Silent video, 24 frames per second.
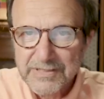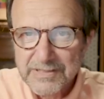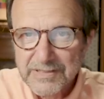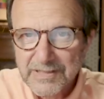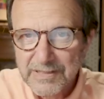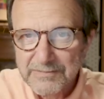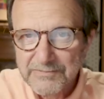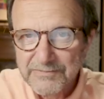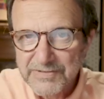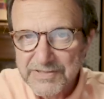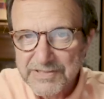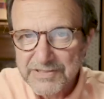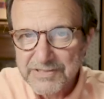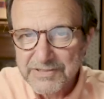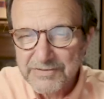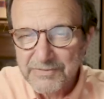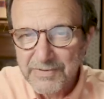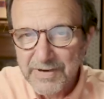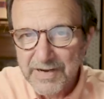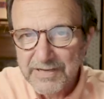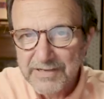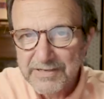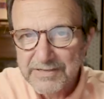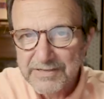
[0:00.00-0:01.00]
I'm Vincent
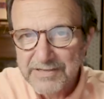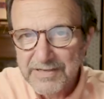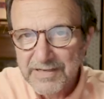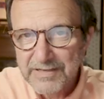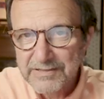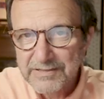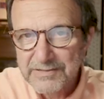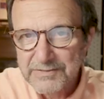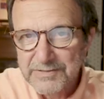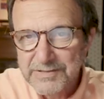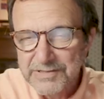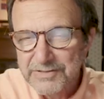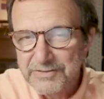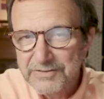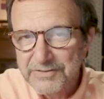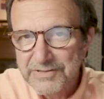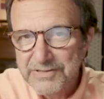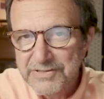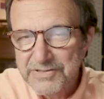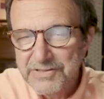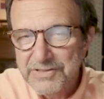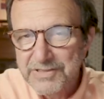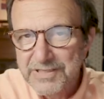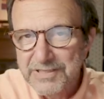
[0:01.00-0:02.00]
Racaniello, and you're
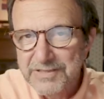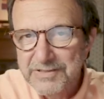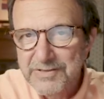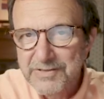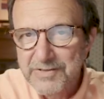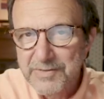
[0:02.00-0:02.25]
listening to